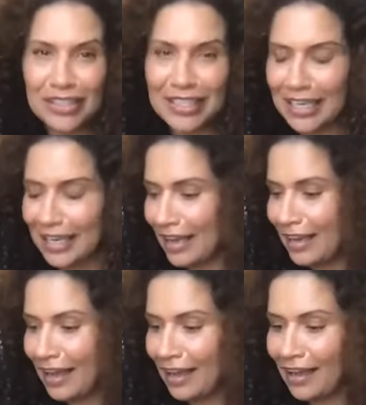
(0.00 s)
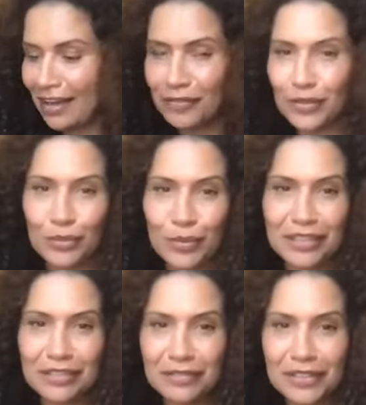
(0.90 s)
Today, I have the
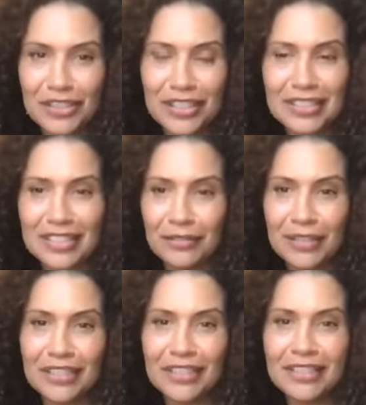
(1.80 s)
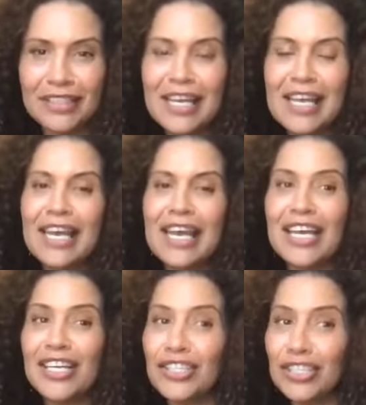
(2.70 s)
wonderful Chantal Reyna,
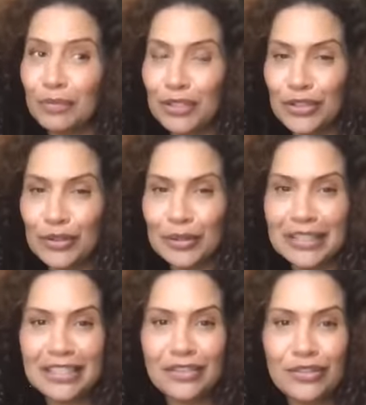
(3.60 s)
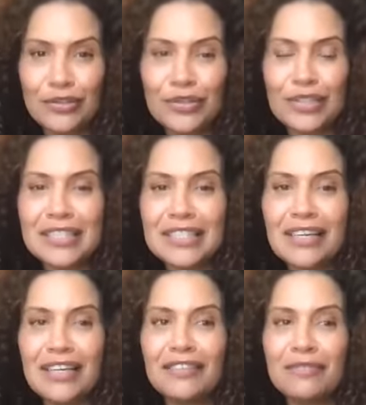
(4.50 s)
and she will shortly introduce
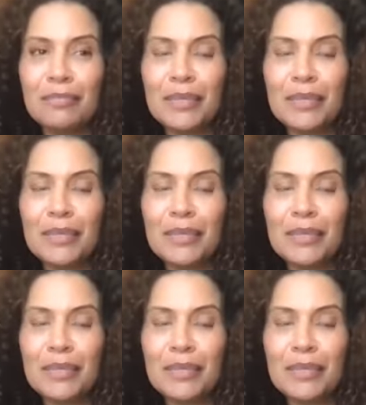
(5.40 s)
herself.